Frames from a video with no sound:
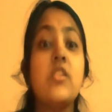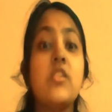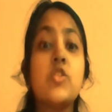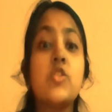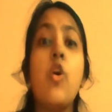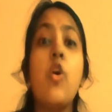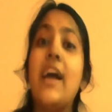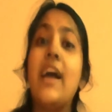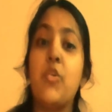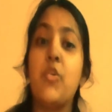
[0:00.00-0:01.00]
Sow
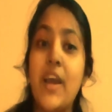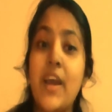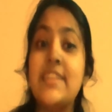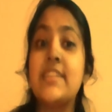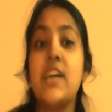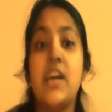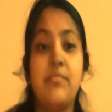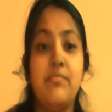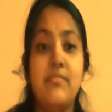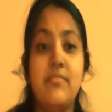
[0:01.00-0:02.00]
at the right time.
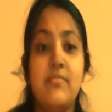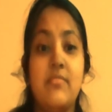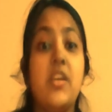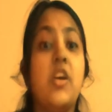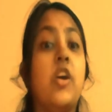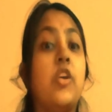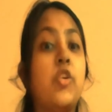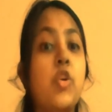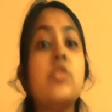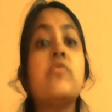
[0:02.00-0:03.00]

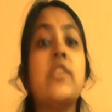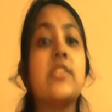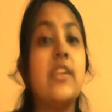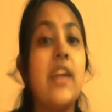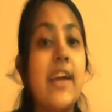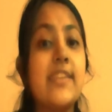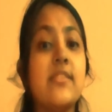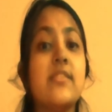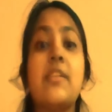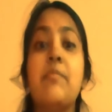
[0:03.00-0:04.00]
Use
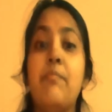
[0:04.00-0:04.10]
fertilizers in